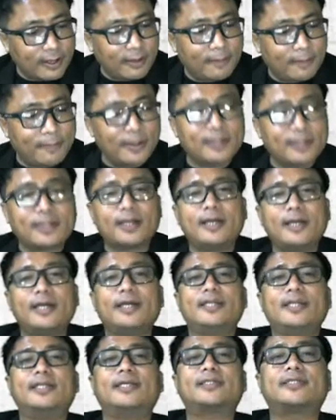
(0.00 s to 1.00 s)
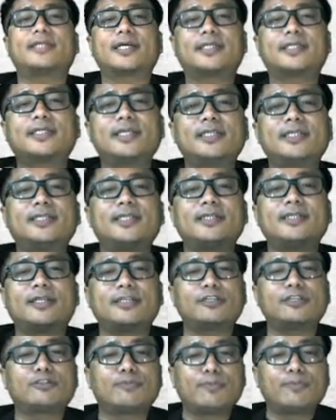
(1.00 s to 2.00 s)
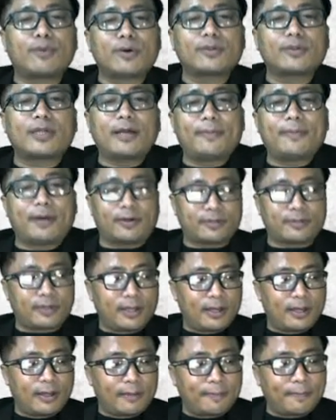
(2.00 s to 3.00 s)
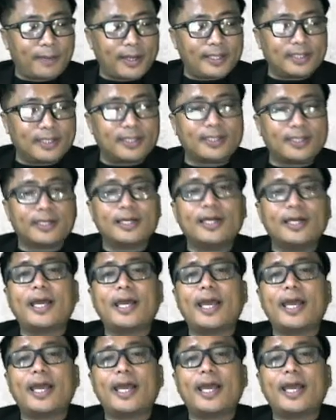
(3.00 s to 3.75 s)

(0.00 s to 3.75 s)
but the succession that is brought about by the